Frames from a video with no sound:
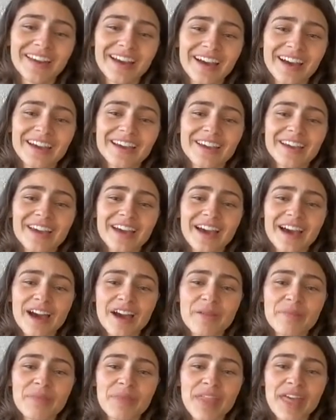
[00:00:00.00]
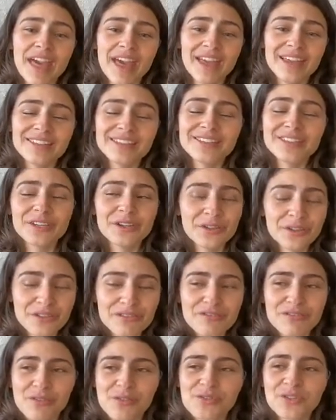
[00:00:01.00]
I had the good
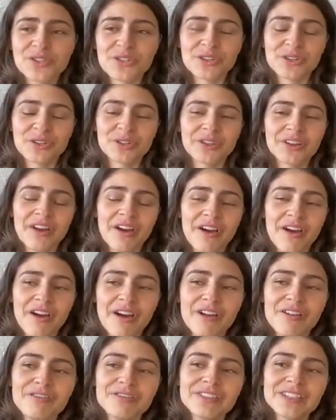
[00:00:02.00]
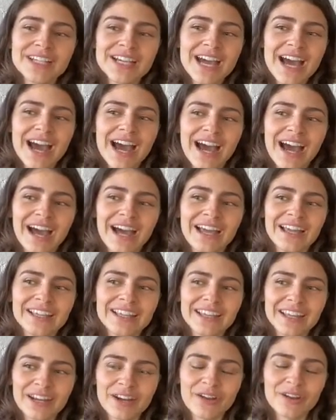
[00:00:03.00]
fortune of
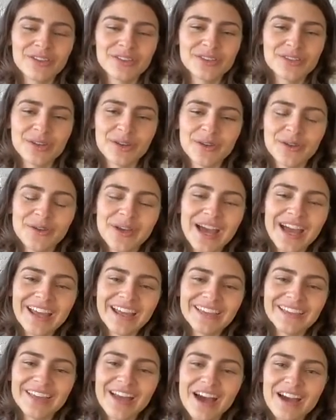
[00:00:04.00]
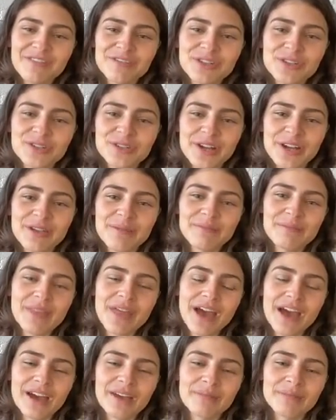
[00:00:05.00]
getting onto a live stream
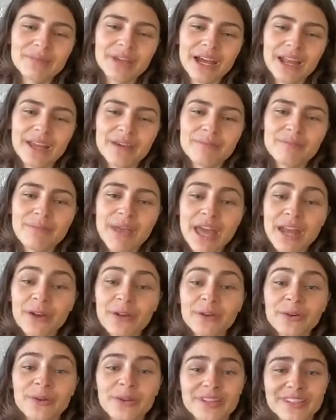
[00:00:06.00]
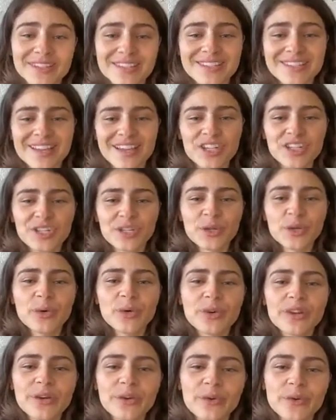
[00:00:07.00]
kind of panel discussion,
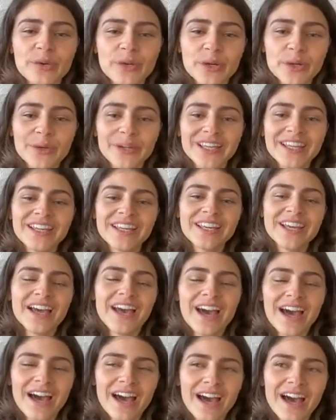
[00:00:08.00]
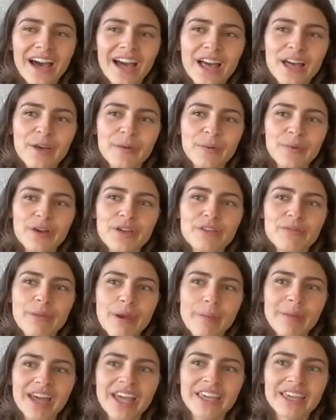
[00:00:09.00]
kōrero hui, with
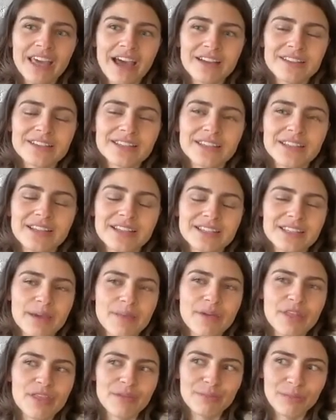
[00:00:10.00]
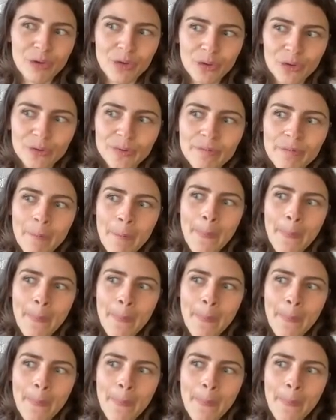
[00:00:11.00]
my mate Councillor Tamitha Paul,